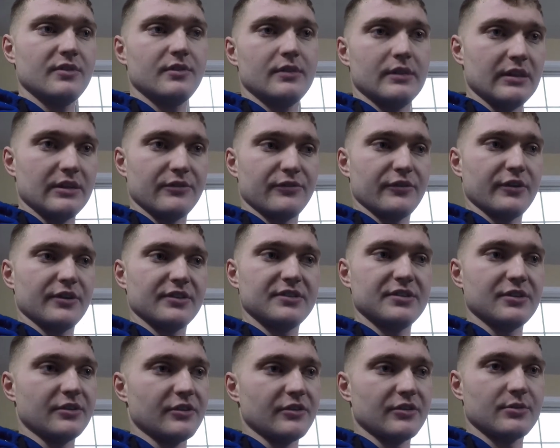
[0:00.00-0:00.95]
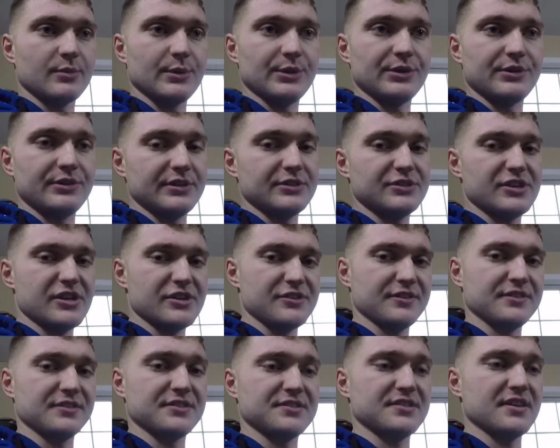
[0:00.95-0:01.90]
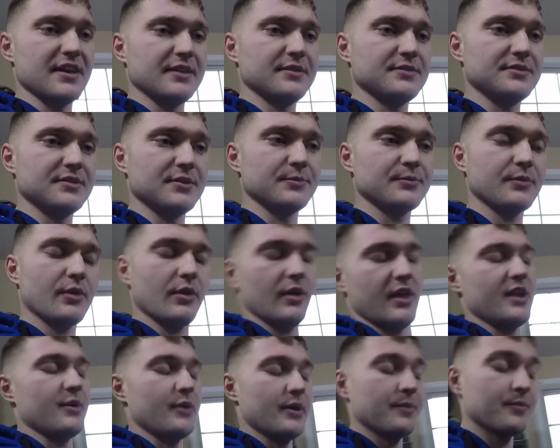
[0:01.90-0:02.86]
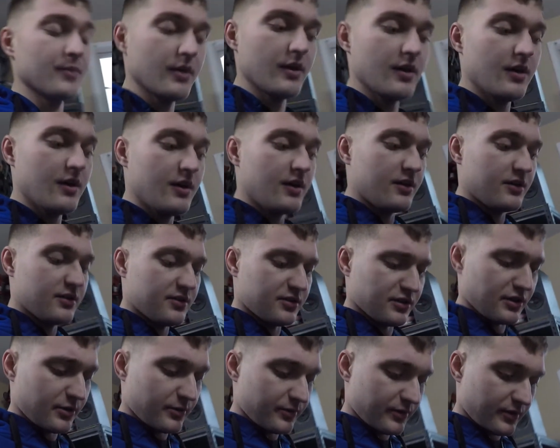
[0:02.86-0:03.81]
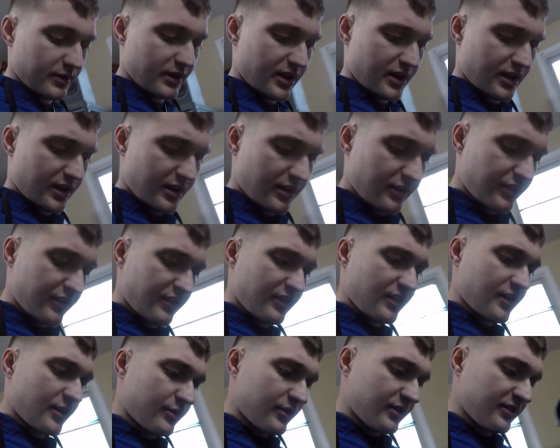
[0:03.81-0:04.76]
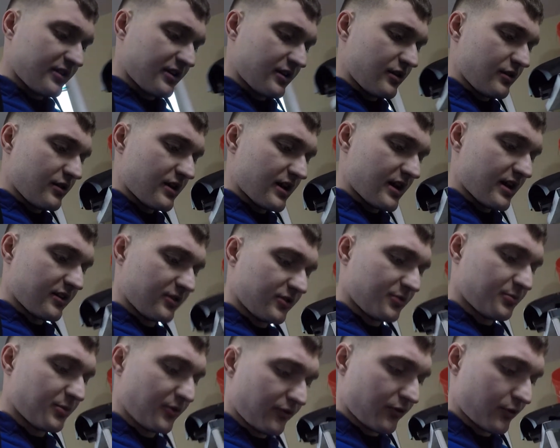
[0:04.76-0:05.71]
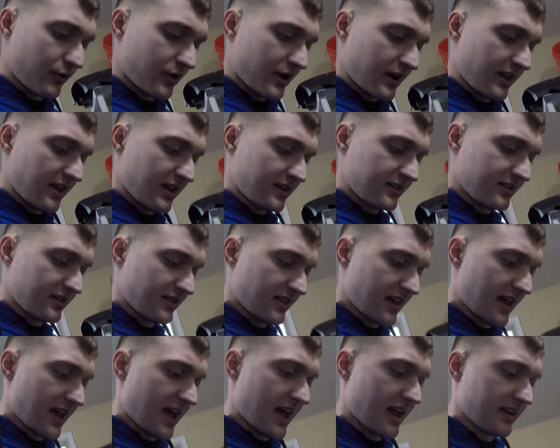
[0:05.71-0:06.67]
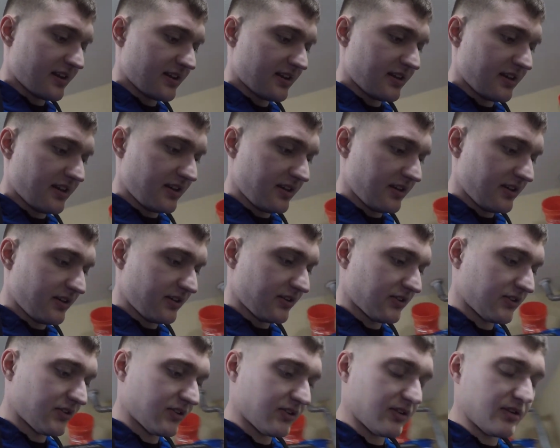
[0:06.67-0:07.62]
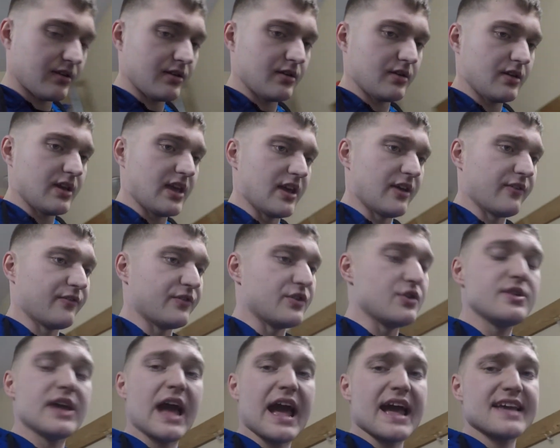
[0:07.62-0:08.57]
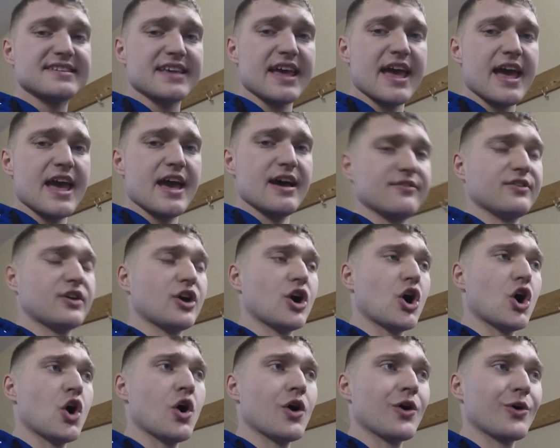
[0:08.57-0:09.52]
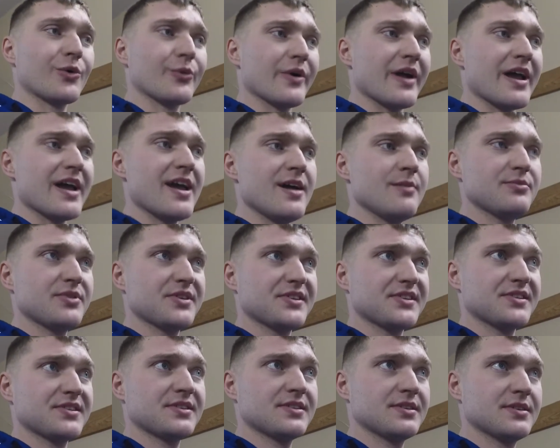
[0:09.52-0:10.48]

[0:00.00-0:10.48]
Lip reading: difference. You're just literally changing the side. So anyway, so another thing that I want to tell you guys before I get to that is If you guys have car ramps,